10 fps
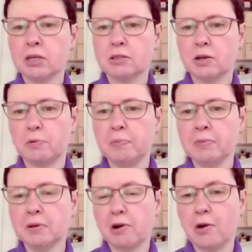So
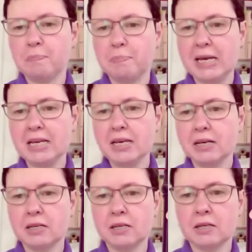got B,
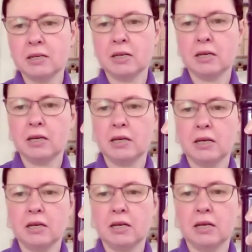
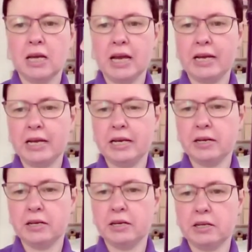A,
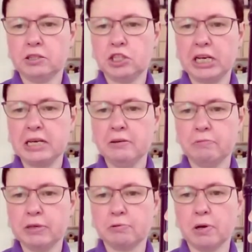G,
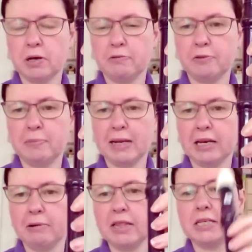which we're familiar
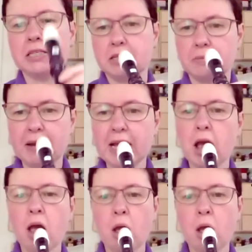with. This is a B,